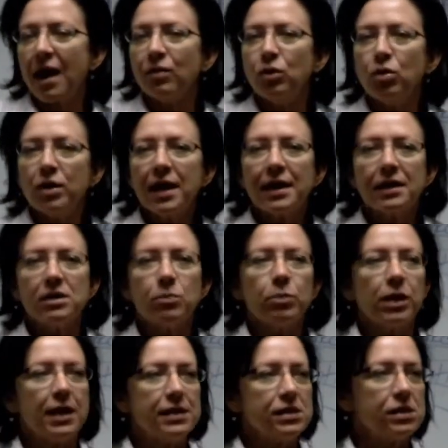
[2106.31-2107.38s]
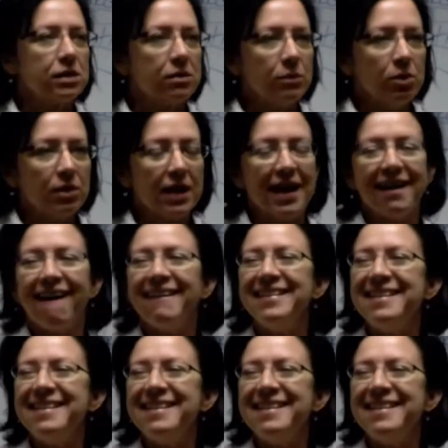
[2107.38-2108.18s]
I look at it a place to communicate.